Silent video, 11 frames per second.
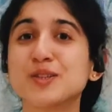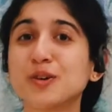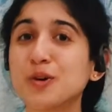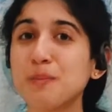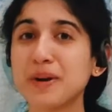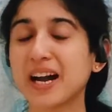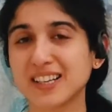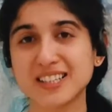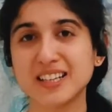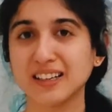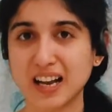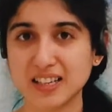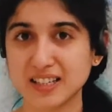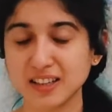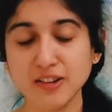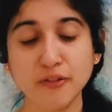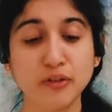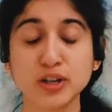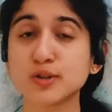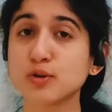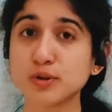So to practice Dandasana, first